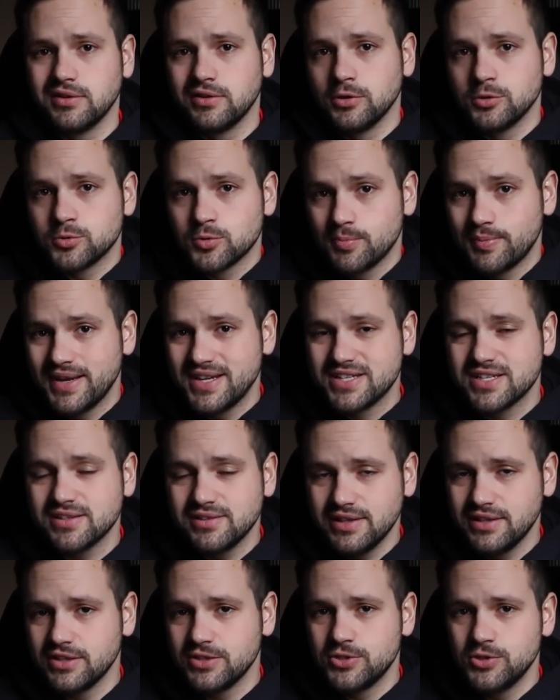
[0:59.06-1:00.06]
those were
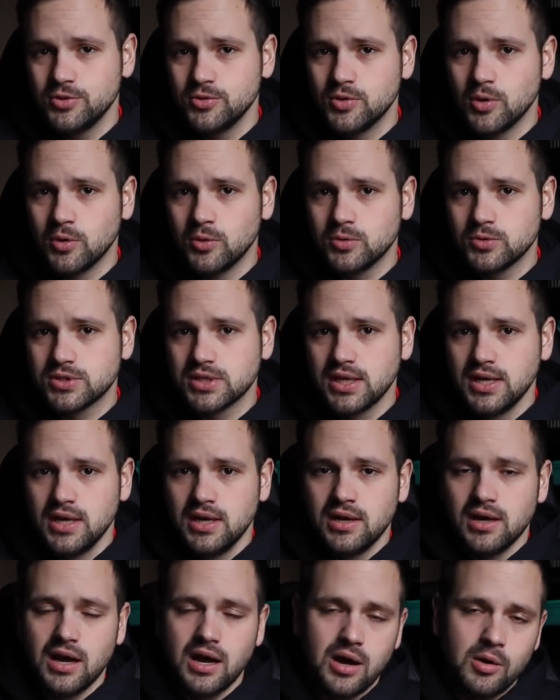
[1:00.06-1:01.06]
basically the two goals.
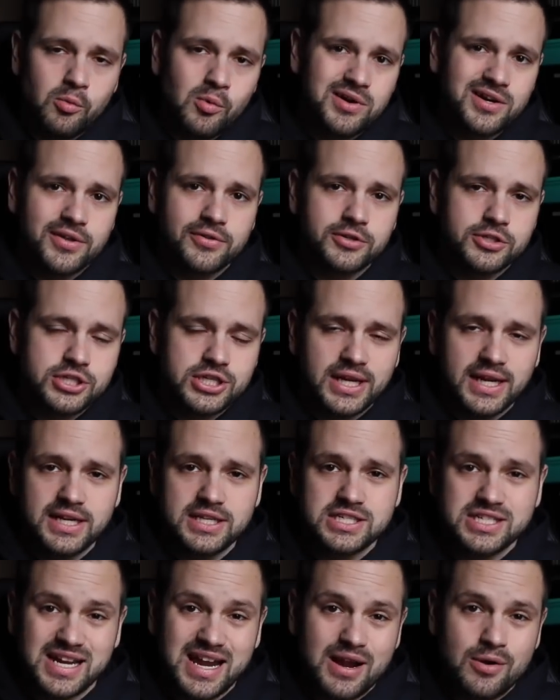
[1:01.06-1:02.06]
Uh, one other
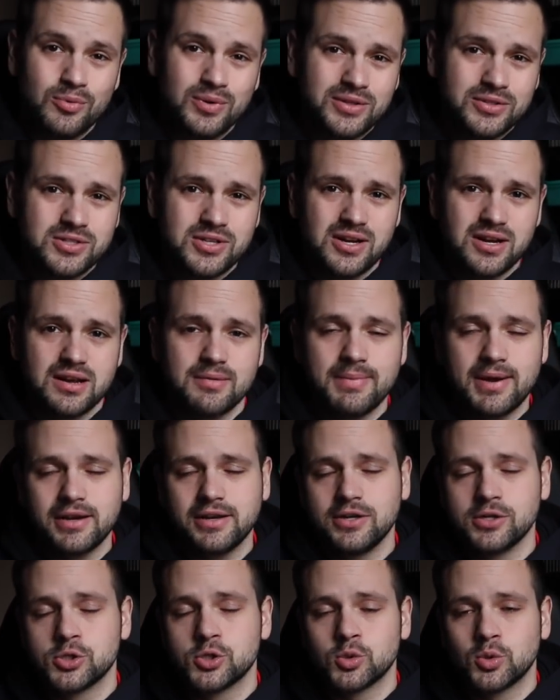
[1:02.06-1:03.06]
change that I will talk about
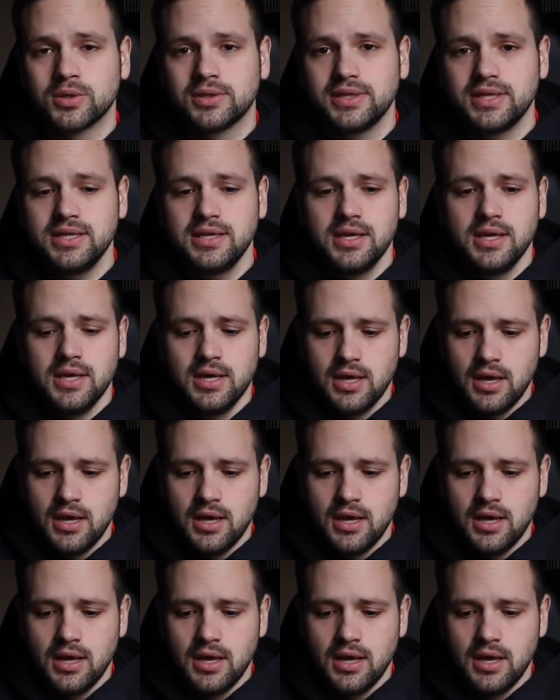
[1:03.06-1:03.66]
here shortly.